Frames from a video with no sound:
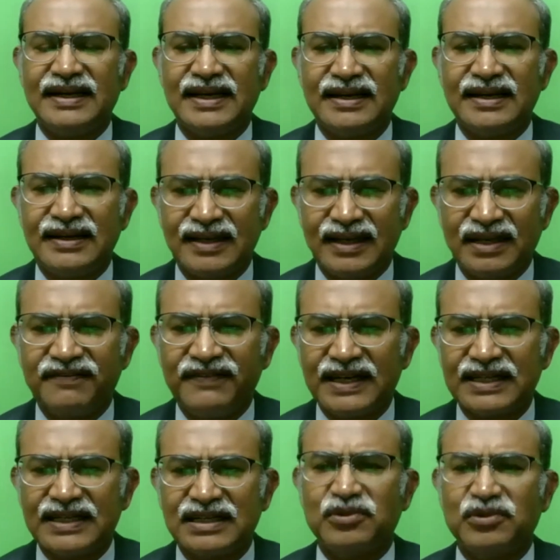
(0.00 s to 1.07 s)
and in
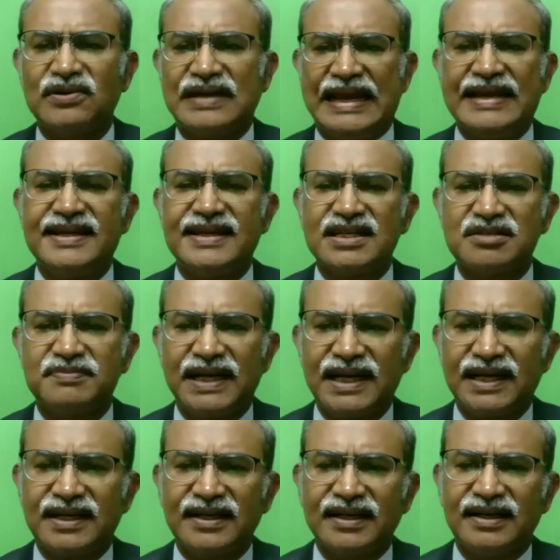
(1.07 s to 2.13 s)
fact, about 9 years
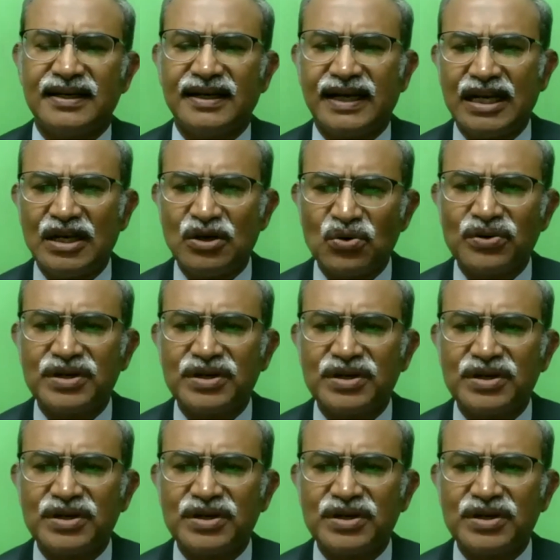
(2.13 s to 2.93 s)
back, I looked